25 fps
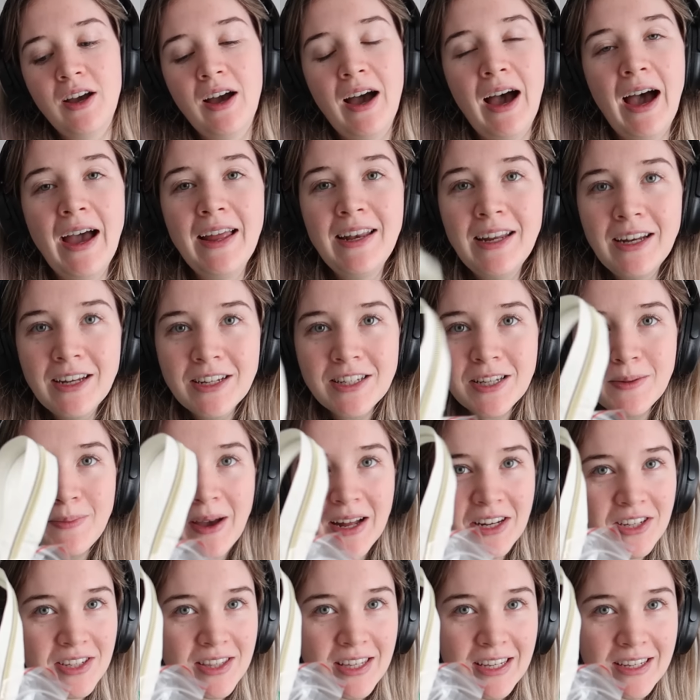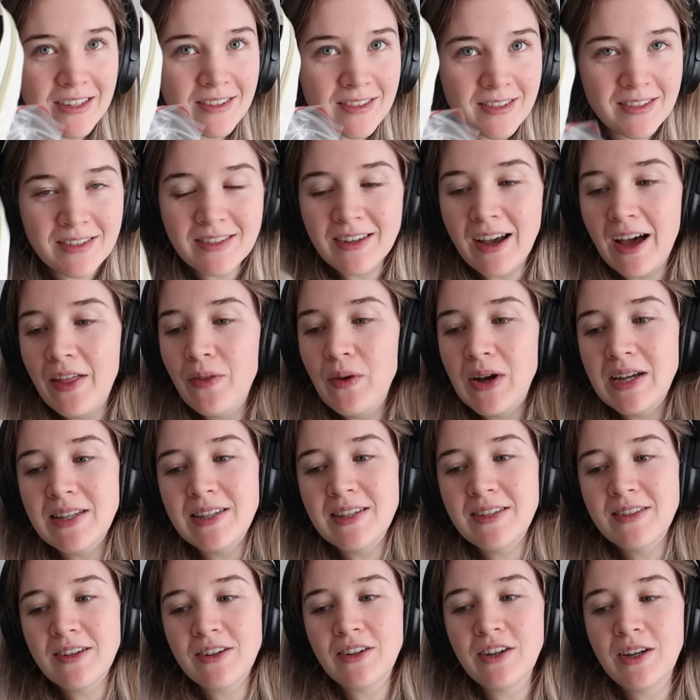I need it to match this, otherwise
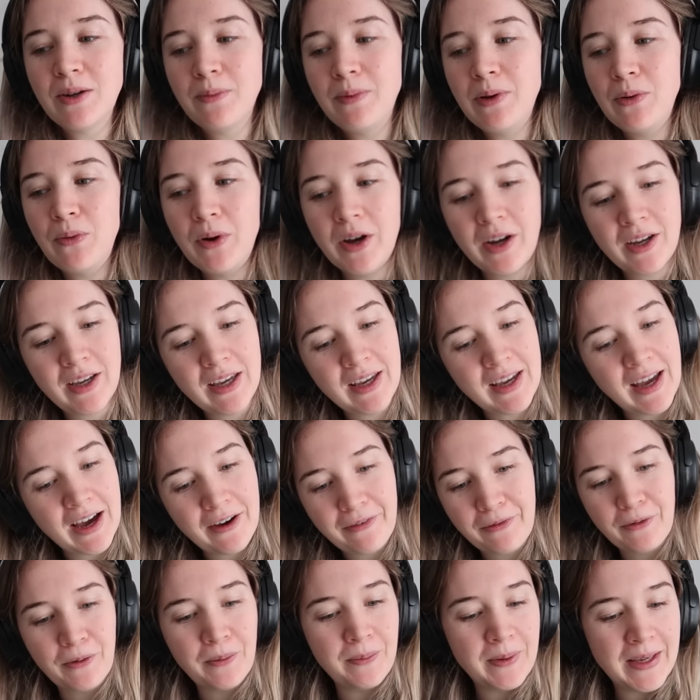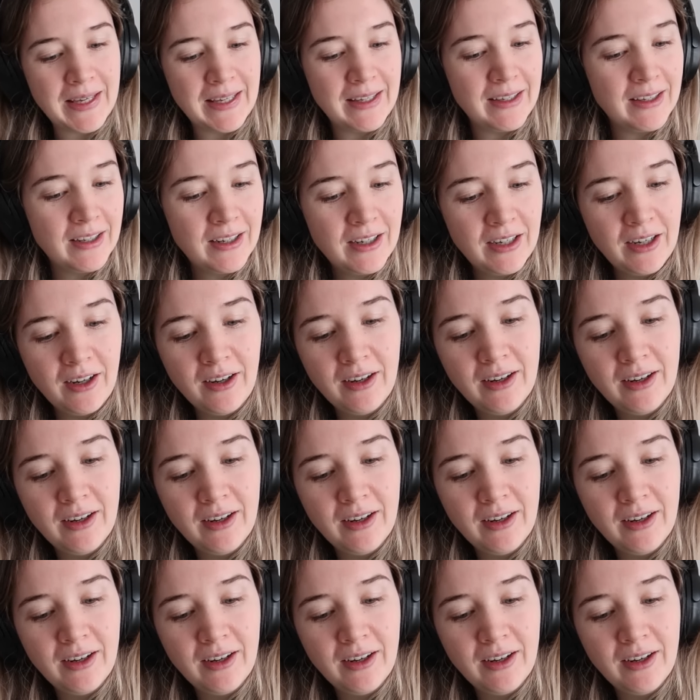it's not going to be working out for me, you know?